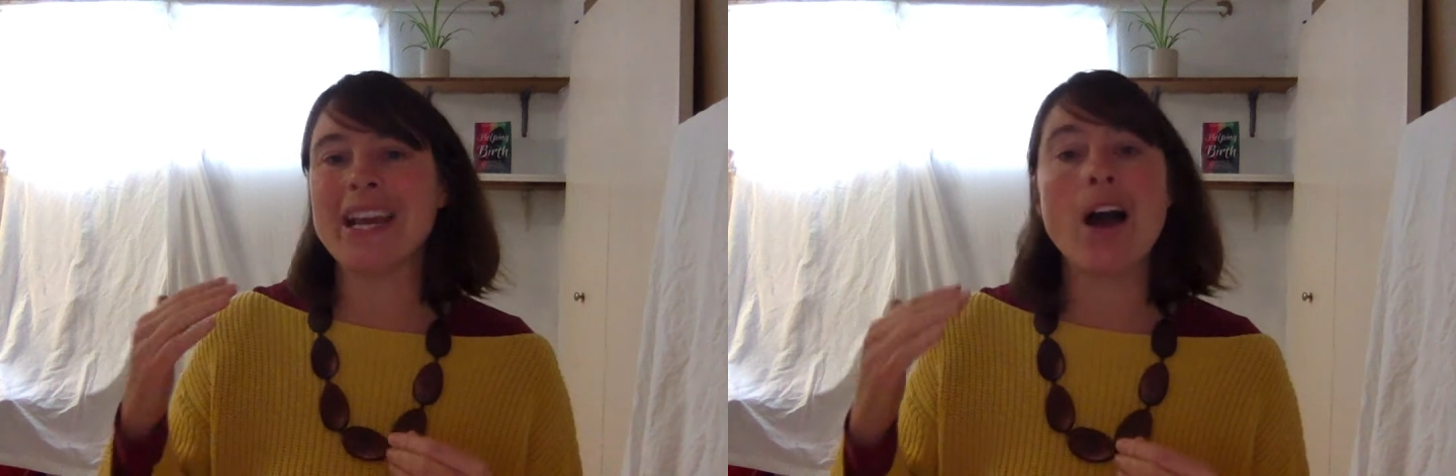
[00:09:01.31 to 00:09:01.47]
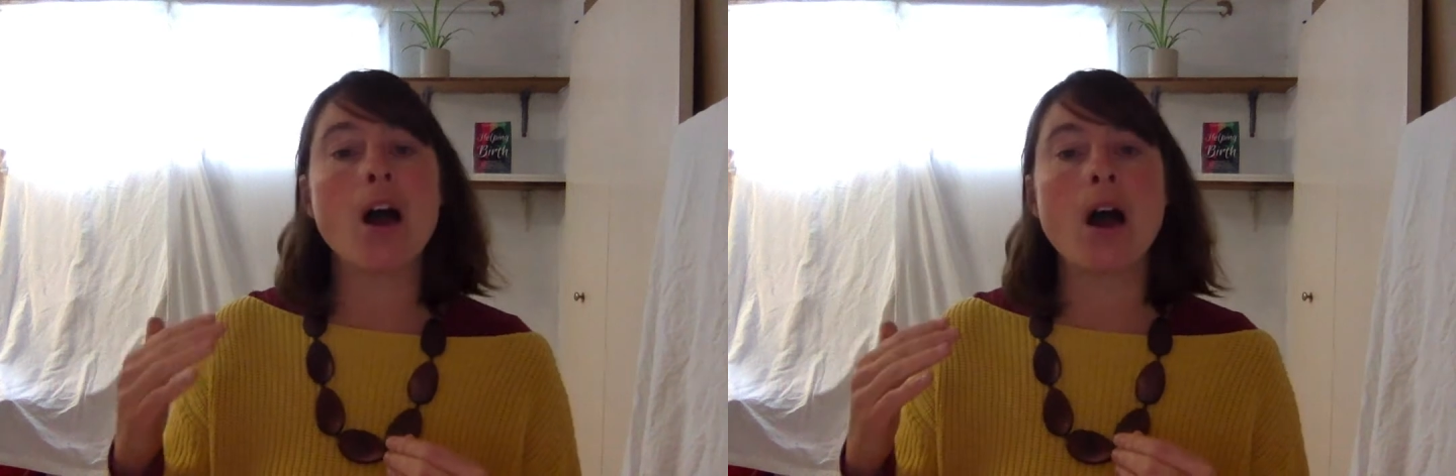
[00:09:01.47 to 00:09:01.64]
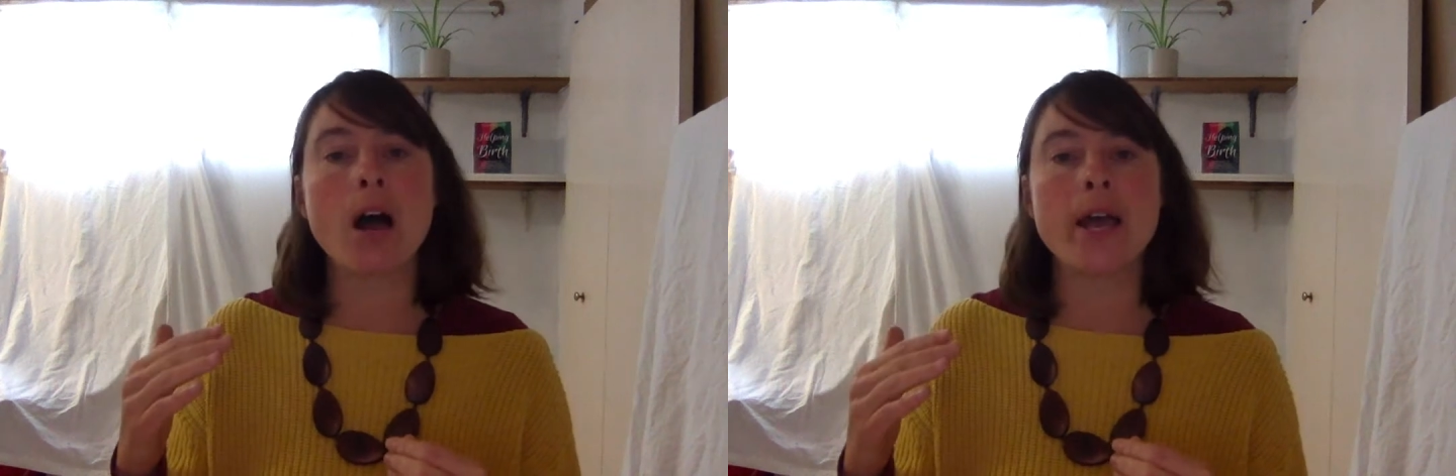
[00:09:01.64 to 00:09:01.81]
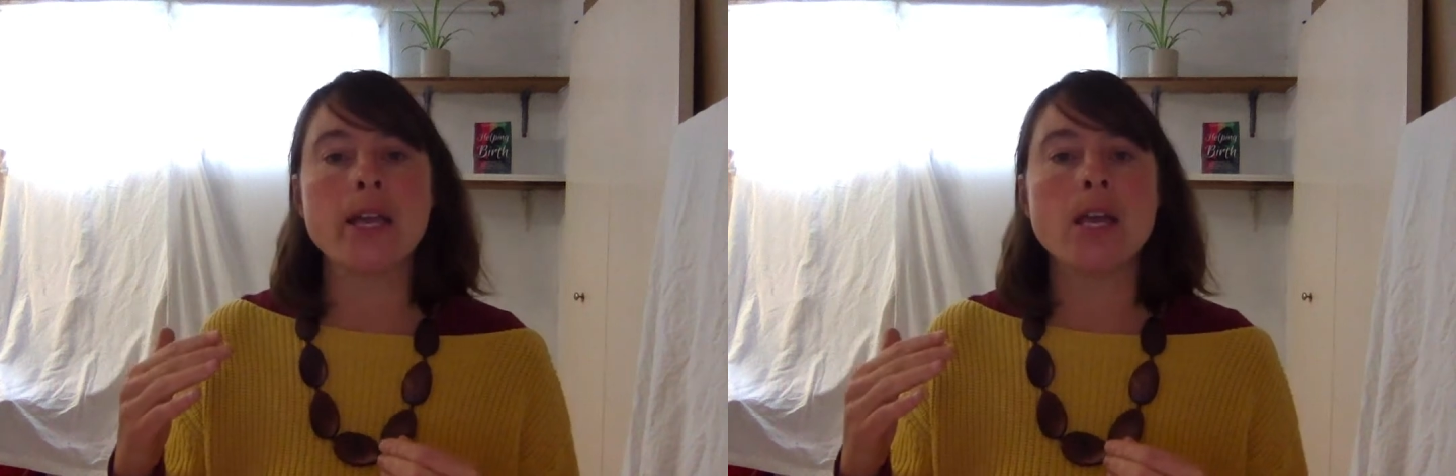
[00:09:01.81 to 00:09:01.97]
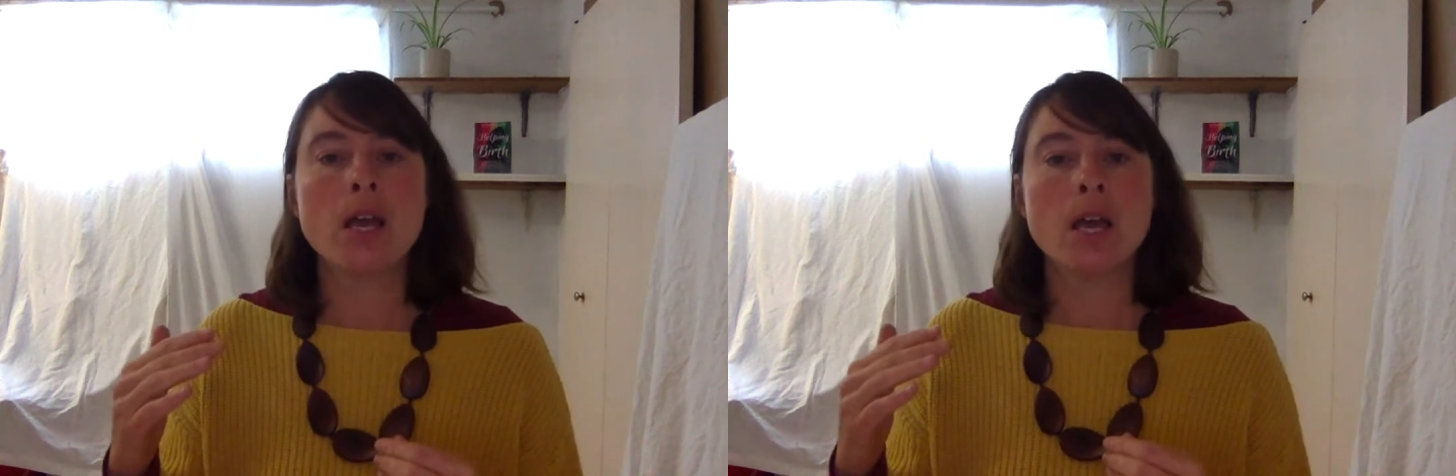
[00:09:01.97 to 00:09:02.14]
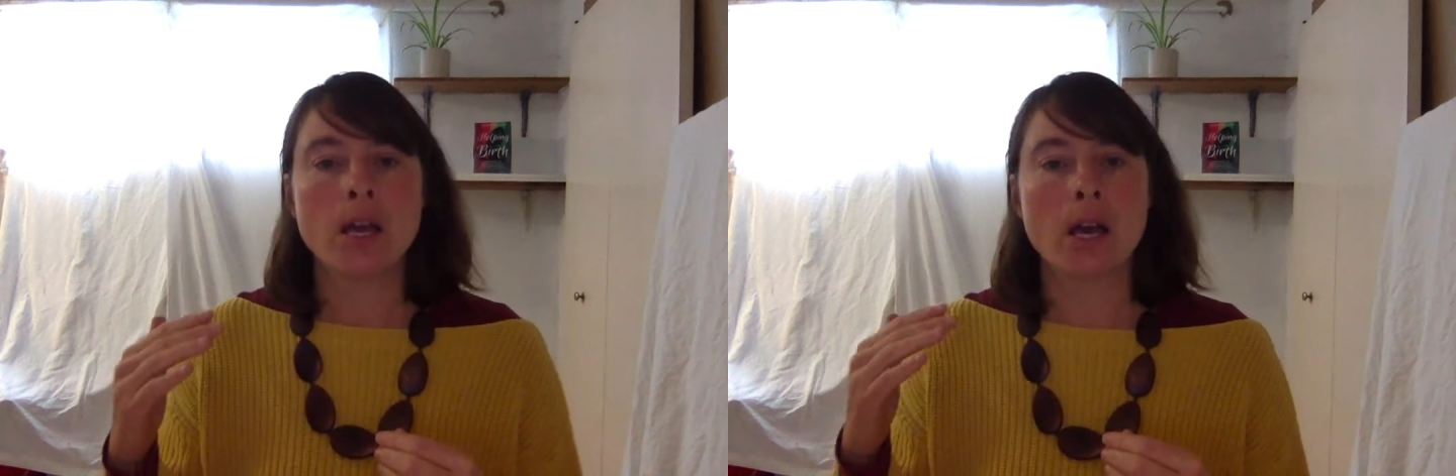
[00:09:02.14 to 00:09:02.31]
high
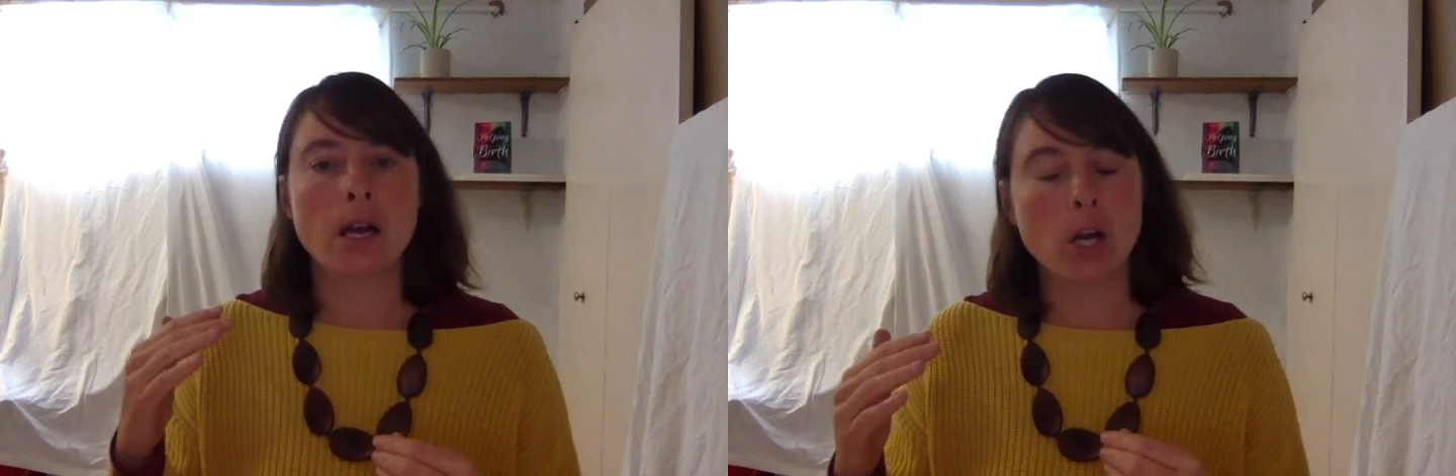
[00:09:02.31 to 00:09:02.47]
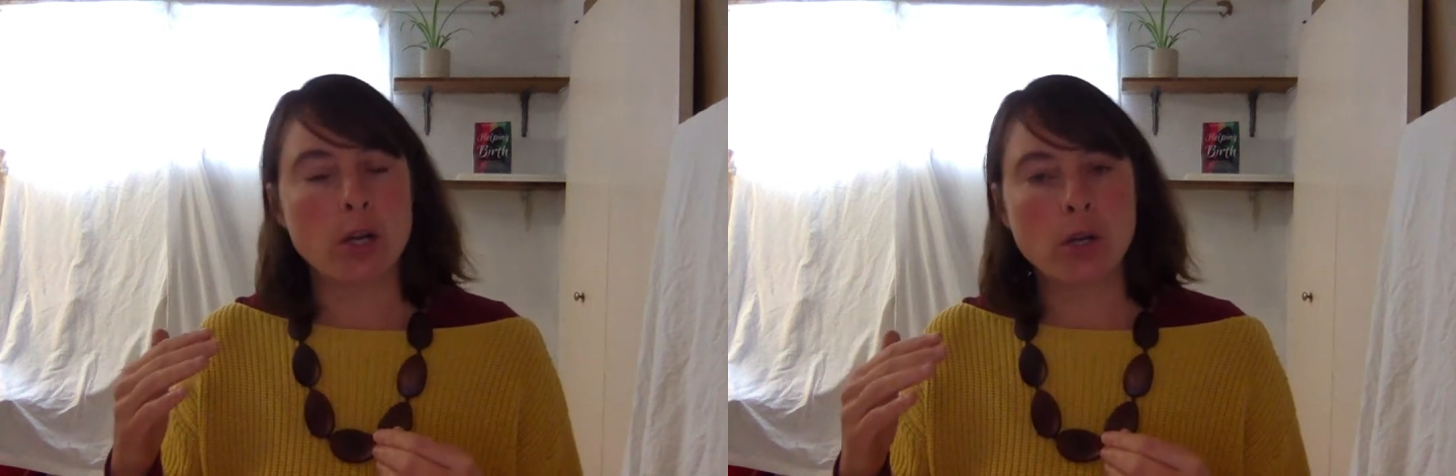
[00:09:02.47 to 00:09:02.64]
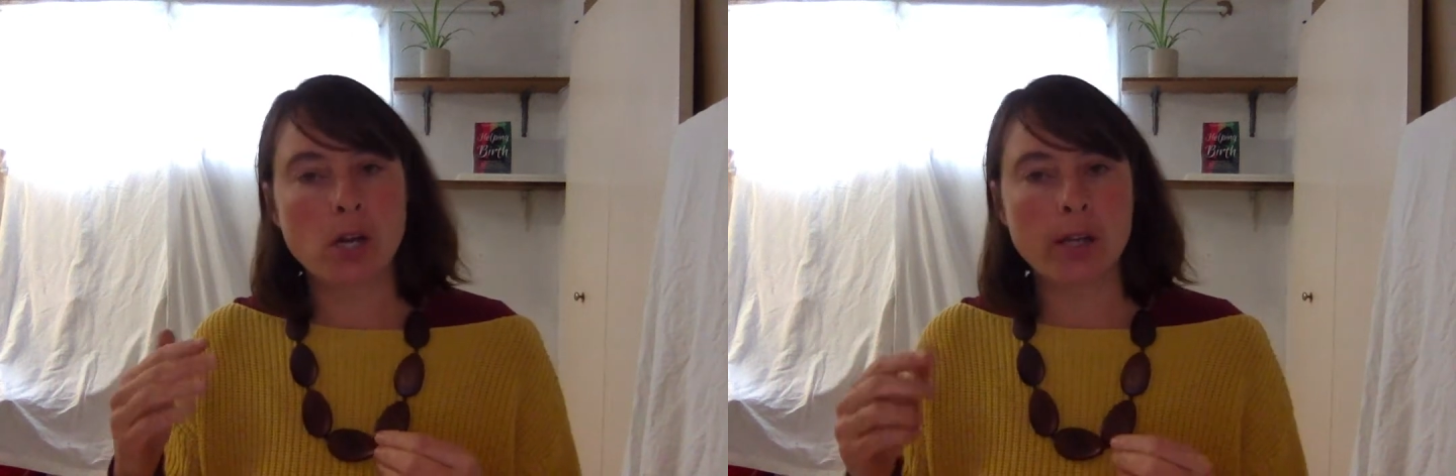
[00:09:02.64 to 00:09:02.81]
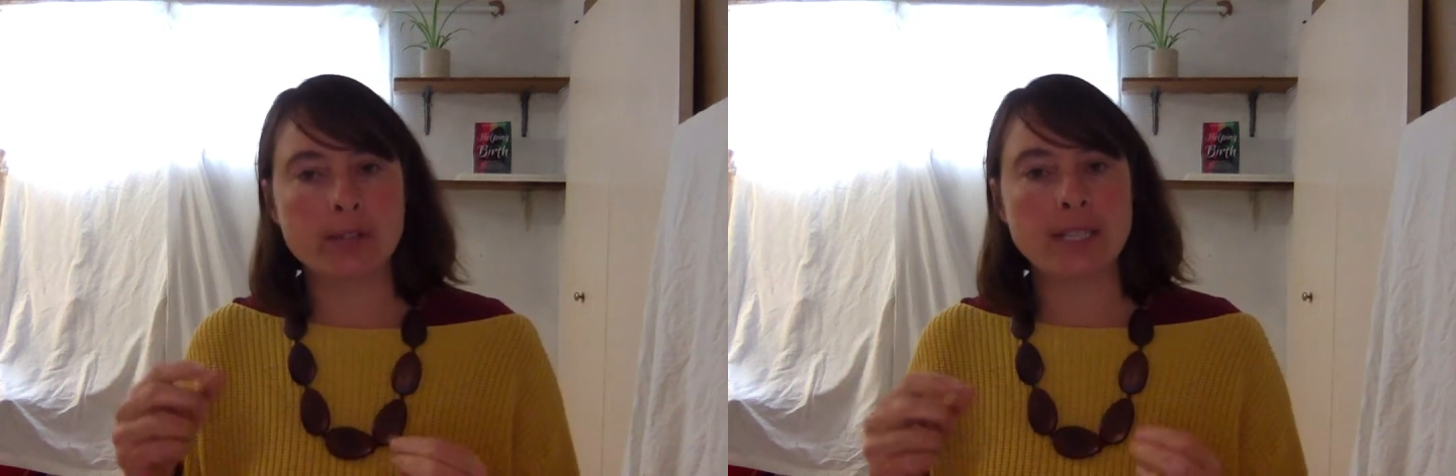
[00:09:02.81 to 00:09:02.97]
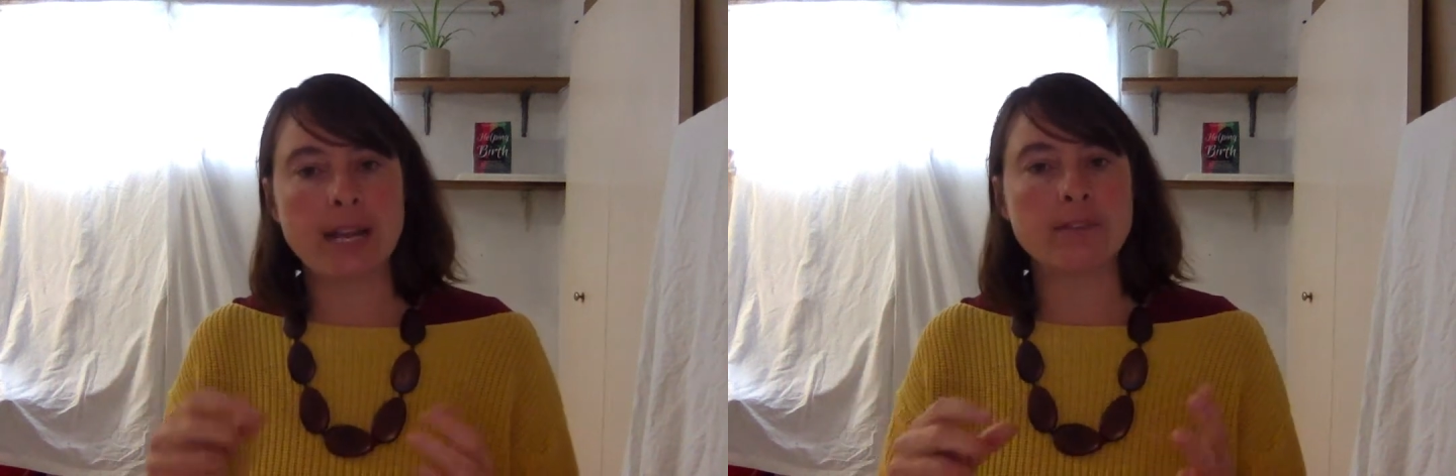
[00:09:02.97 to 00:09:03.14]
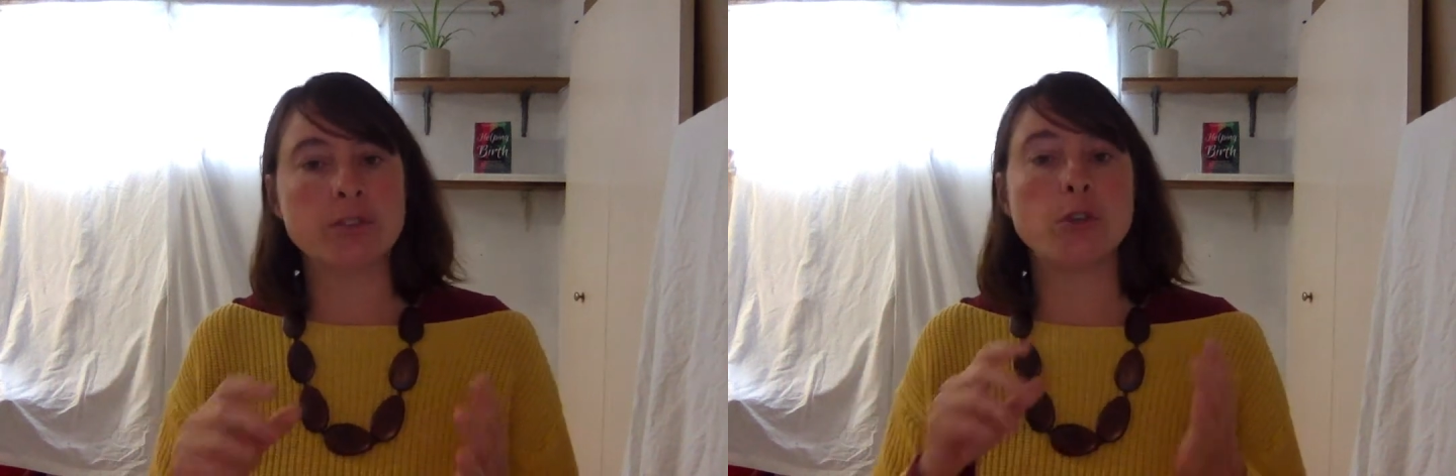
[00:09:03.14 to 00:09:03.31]
glucose
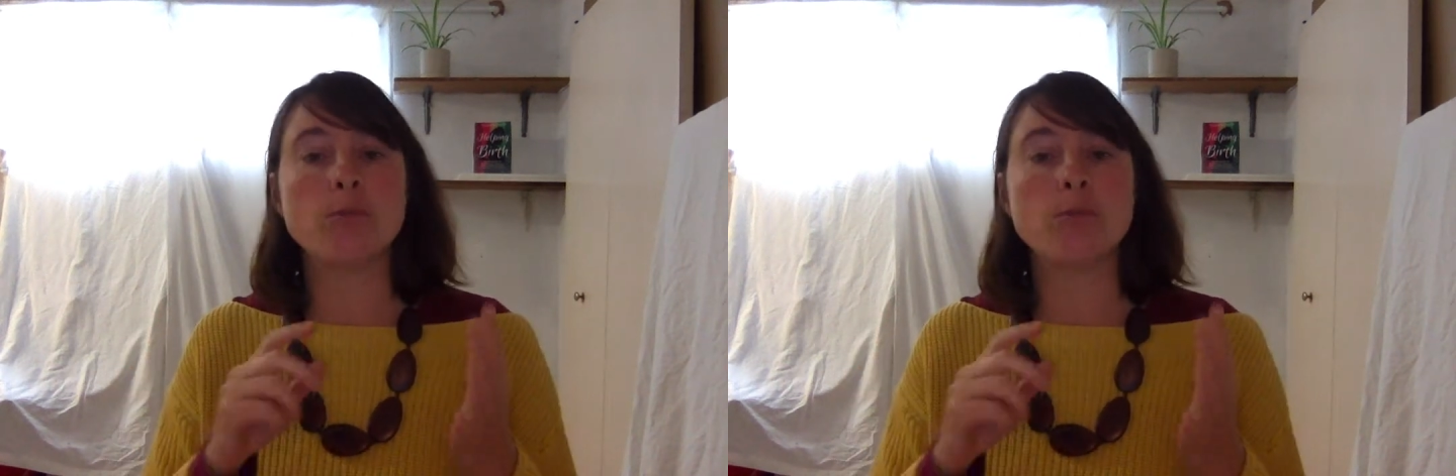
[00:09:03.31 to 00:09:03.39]
levels,